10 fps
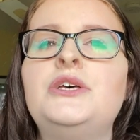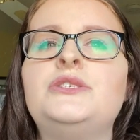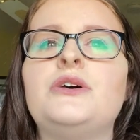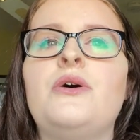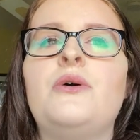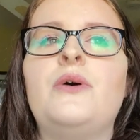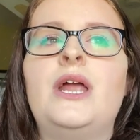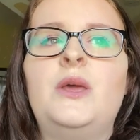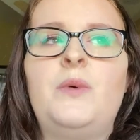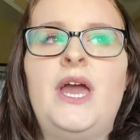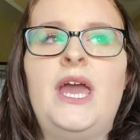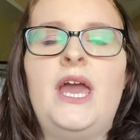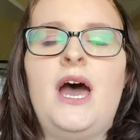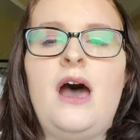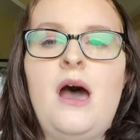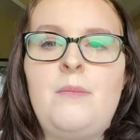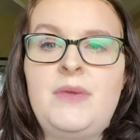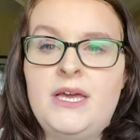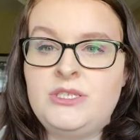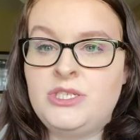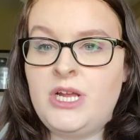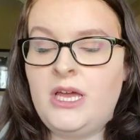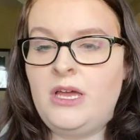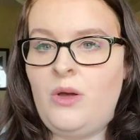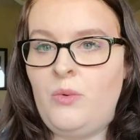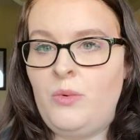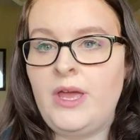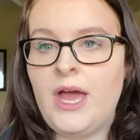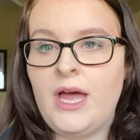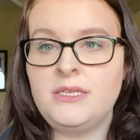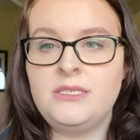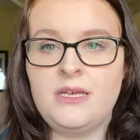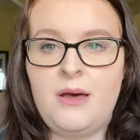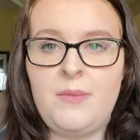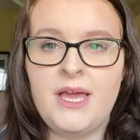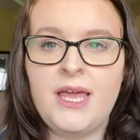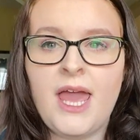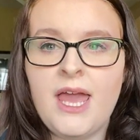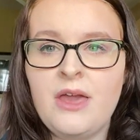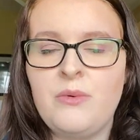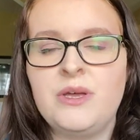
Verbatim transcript: So anyway, um, yesterday we had some cake,